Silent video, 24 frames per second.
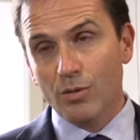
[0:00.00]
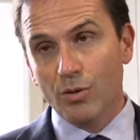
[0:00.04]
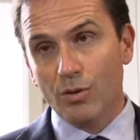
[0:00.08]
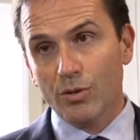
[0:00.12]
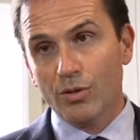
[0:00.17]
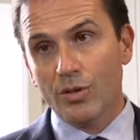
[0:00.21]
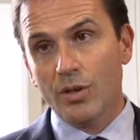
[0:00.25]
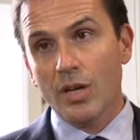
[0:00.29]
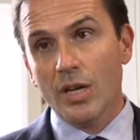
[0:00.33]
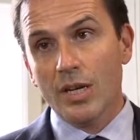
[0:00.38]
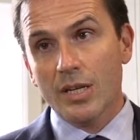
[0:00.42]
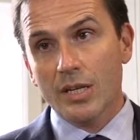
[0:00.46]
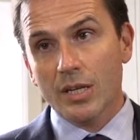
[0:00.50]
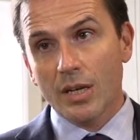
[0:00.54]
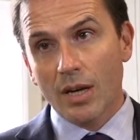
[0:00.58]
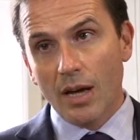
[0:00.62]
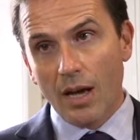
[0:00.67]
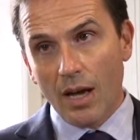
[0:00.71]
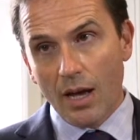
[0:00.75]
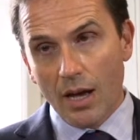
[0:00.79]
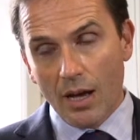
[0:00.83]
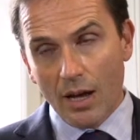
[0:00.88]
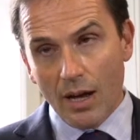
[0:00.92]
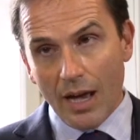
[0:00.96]
or the
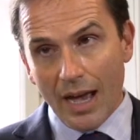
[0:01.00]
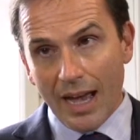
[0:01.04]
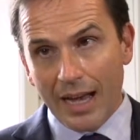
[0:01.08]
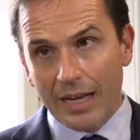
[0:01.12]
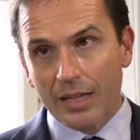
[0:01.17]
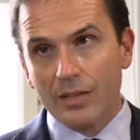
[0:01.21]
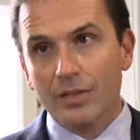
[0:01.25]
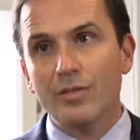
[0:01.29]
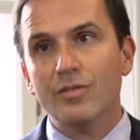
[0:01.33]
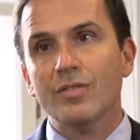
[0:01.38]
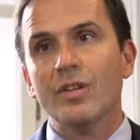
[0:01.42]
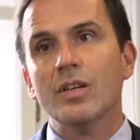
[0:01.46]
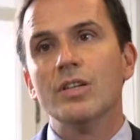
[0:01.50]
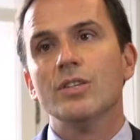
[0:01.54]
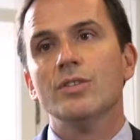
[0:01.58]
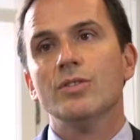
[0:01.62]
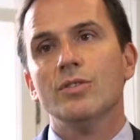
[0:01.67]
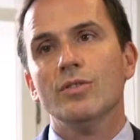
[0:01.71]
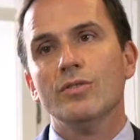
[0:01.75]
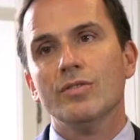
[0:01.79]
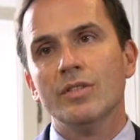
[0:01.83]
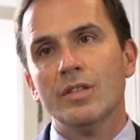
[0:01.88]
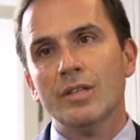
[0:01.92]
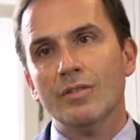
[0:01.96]
uh,
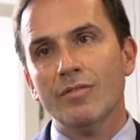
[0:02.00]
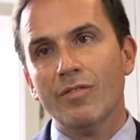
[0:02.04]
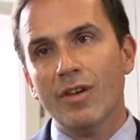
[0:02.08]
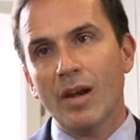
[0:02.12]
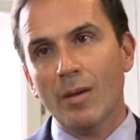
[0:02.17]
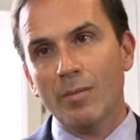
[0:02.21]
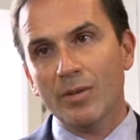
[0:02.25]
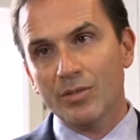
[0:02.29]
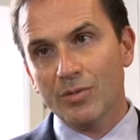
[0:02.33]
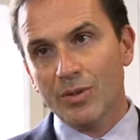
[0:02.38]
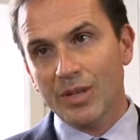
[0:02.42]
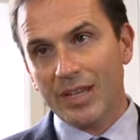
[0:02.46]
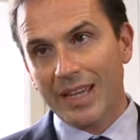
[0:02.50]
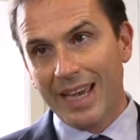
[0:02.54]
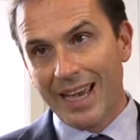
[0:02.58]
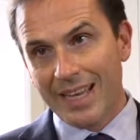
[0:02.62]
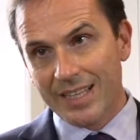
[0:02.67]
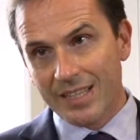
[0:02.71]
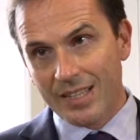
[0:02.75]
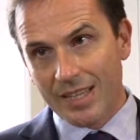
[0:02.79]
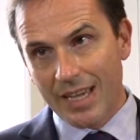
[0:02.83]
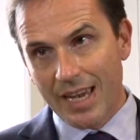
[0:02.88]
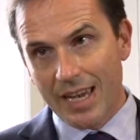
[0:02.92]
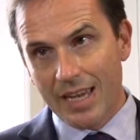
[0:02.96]
activation of an inflammatory
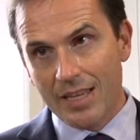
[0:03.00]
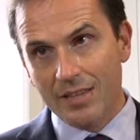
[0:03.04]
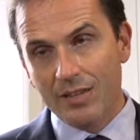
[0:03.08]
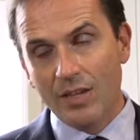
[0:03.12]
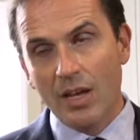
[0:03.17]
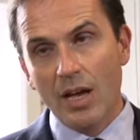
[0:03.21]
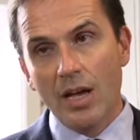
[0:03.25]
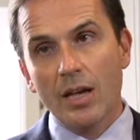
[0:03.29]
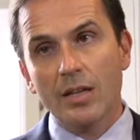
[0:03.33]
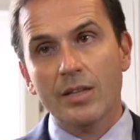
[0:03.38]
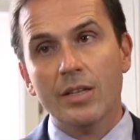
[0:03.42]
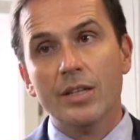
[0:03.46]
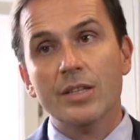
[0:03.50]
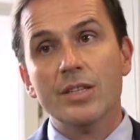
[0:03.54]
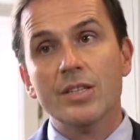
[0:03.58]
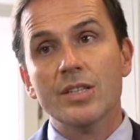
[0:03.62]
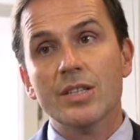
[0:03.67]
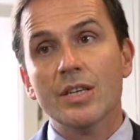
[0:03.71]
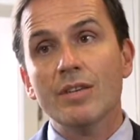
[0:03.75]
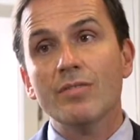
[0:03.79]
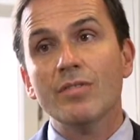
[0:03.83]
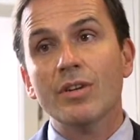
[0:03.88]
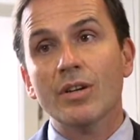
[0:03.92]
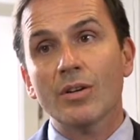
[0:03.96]
cascade that is
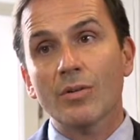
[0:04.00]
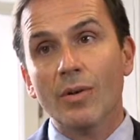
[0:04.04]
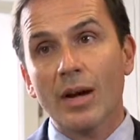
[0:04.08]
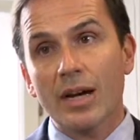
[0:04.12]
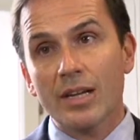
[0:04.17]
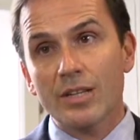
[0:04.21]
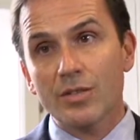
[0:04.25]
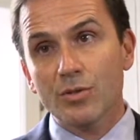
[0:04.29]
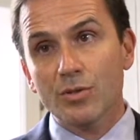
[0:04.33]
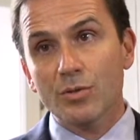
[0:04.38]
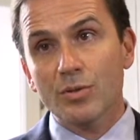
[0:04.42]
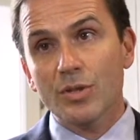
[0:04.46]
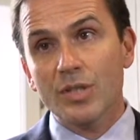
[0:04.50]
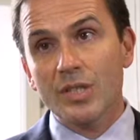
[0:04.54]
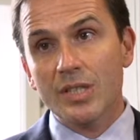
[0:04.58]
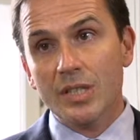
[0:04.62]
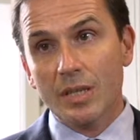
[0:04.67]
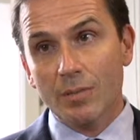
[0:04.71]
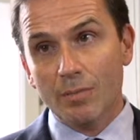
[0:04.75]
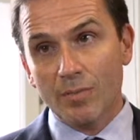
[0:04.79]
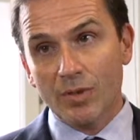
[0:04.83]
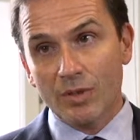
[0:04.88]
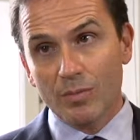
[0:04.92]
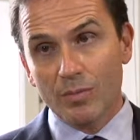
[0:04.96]
giving rise to the
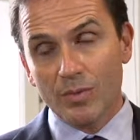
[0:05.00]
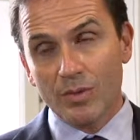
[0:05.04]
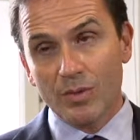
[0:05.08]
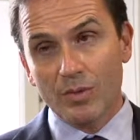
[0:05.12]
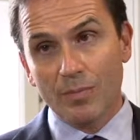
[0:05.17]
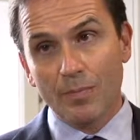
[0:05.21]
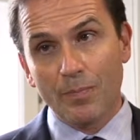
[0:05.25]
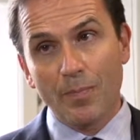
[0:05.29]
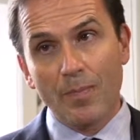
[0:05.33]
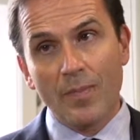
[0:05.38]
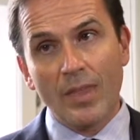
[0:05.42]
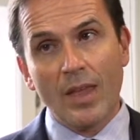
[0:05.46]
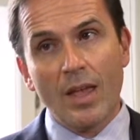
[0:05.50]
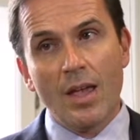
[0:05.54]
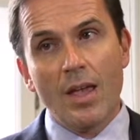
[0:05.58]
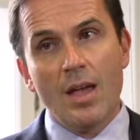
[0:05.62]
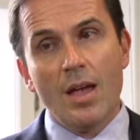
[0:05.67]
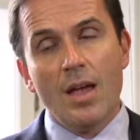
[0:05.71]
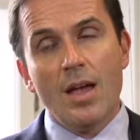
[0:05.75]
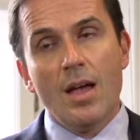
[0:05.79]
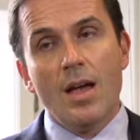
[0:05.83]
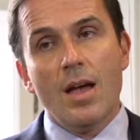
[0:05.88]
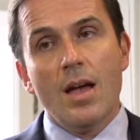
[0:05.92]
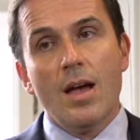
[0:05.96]
symptoms.
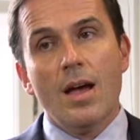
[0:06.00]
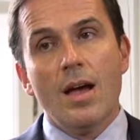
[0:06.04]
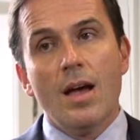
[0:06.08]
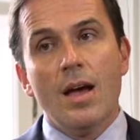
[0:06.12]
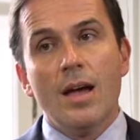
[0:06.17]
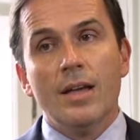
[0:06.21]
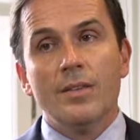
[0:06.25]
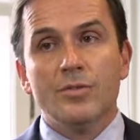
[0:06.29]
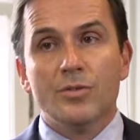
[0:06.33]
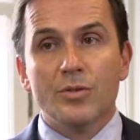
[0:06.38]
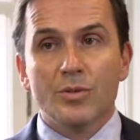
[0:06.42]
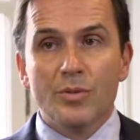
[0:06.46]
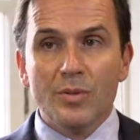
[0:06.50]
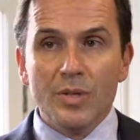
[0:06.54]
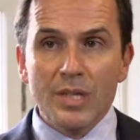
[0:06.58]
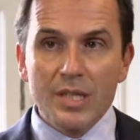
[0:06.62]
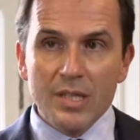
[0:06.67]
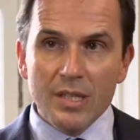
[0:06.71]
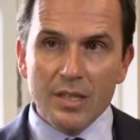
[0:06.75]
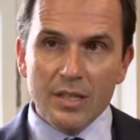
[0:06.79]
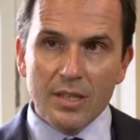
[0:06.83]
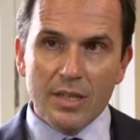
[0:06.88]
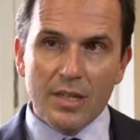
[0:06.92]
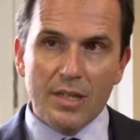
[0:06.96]
And
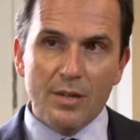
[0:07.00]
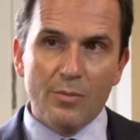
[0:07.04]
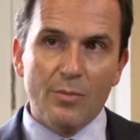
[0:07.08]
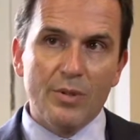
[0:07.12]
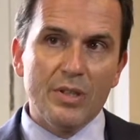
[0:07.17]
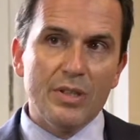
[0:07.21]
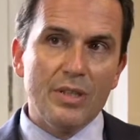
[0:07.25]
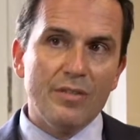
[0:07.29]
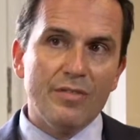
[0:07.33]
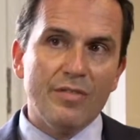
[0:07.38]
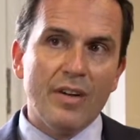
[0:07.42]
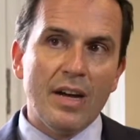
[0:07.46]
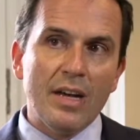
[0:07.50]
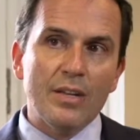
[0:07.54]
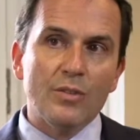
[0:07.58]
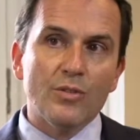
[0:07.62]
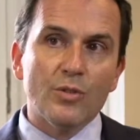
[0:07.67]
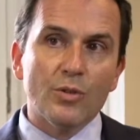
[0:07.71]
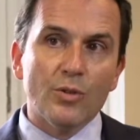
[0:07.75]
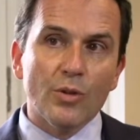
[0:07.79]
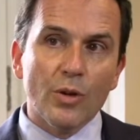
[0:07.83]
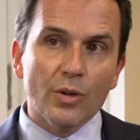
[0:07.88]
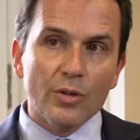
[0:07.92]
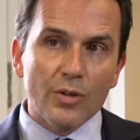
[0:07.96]
recently, we
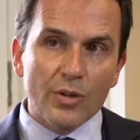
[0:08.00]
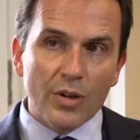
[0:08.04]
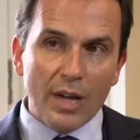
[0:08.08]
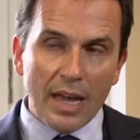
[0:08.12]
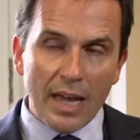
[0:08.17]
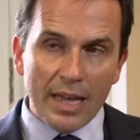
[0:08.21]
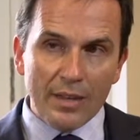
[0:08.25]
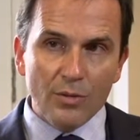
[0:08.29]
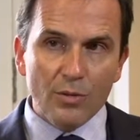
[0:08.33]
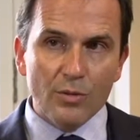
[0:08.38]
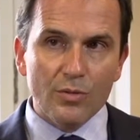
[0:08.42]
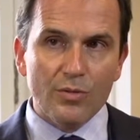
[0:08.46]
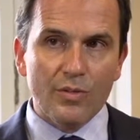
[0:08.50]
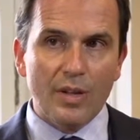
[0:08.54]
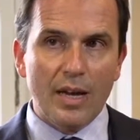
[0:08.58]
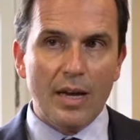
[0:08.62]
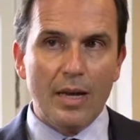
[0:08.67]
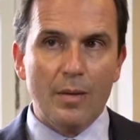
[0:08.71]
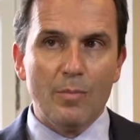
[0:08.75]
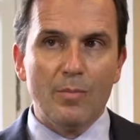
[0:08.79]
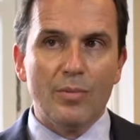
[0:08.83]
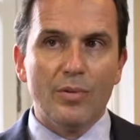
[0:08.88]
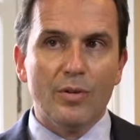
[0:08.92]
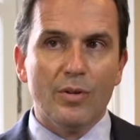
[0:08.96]
defined another
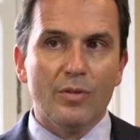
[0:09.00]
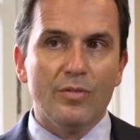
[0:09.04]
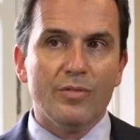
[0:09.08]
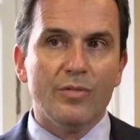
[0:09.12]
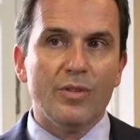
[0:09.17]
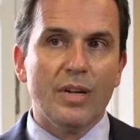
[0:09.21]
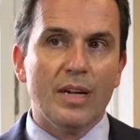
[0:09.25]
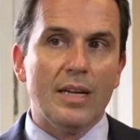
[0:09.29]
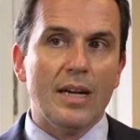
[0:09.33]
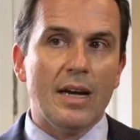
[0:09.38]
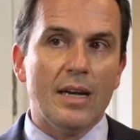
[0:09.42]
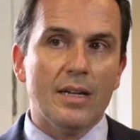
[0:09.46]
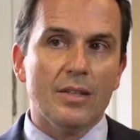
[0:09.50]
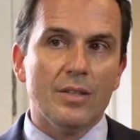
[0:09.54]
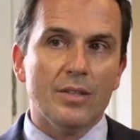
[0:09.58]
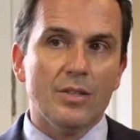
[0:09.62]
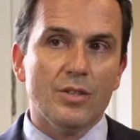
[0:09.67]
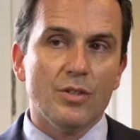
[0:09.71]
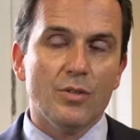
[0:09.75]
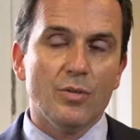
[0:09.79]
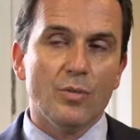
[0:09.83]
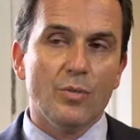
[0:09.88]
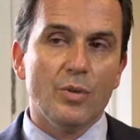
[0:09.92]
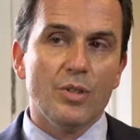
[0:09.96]
endotype of
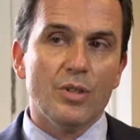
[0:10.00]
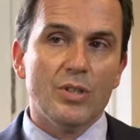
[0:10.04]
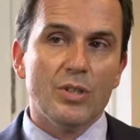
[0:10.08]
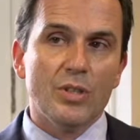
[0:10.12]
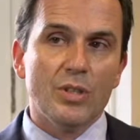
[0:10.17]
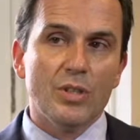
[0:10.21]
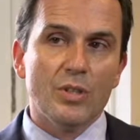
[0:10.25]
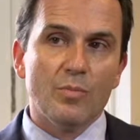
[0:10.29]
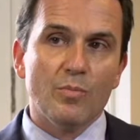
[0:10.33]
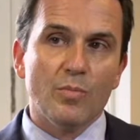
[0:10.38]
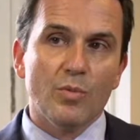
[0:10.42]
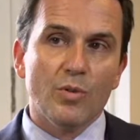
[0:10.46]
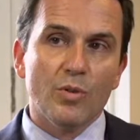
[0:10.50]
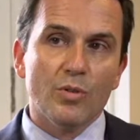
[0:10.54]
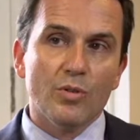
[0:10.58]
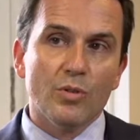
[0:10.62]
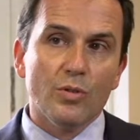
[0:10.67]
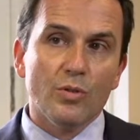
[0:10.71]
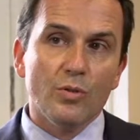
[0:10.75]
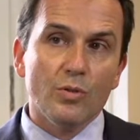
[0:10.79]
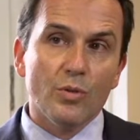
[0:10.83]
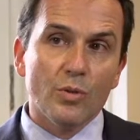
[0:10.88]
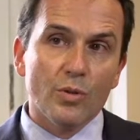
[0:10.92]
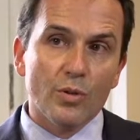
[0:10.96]
rhinitis, which is more the
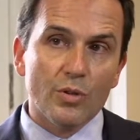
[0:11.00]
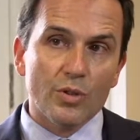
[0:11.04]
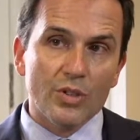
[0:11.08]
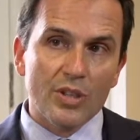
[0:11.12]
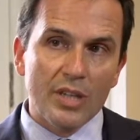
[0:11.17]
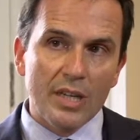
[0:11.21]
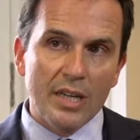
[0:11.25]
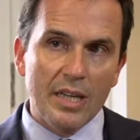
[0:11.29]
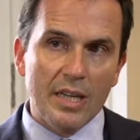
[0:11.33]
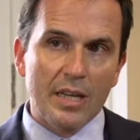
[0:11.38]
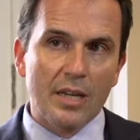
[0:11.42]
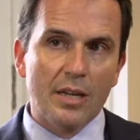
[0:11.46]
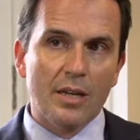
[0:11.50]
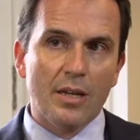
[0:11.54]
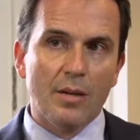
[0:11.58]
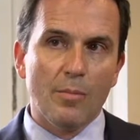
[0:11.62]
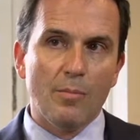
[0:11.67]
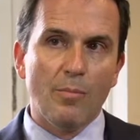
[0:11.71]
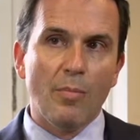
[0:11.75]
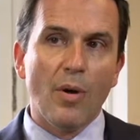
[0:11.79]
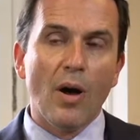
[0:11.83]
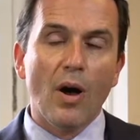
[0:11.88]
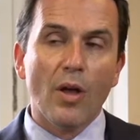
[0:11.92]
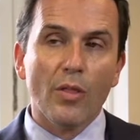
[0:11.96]
neurogenic
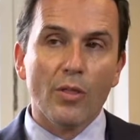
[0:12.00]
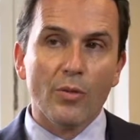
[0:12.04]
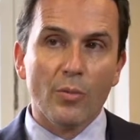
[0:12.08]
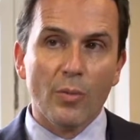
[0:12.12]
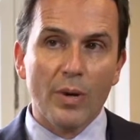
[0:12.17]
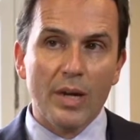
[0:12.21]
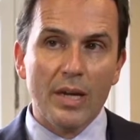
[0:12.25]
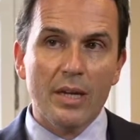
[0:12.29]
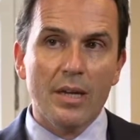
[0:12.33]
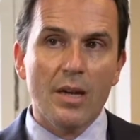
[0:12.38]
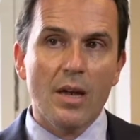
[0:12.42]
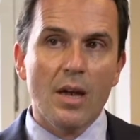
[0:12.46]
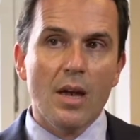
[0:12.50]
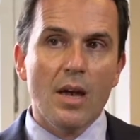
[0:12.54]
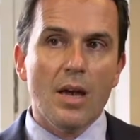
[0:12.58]
pathway